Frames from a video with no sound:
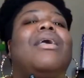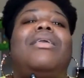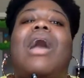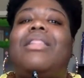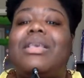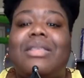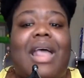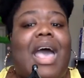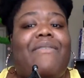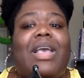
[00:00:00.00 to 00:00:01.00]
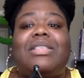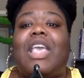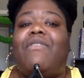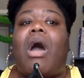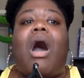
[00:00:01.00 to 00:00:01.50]
y'all, this live has
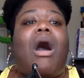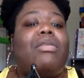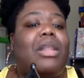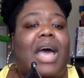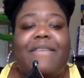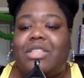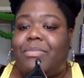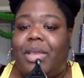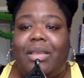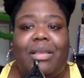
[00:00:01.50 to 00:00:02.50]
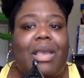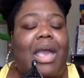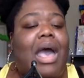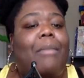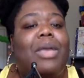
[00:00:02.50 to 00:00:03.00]
given all the life to me.
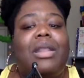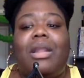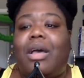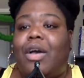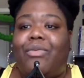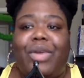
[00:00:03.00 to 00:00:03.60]
I'm in love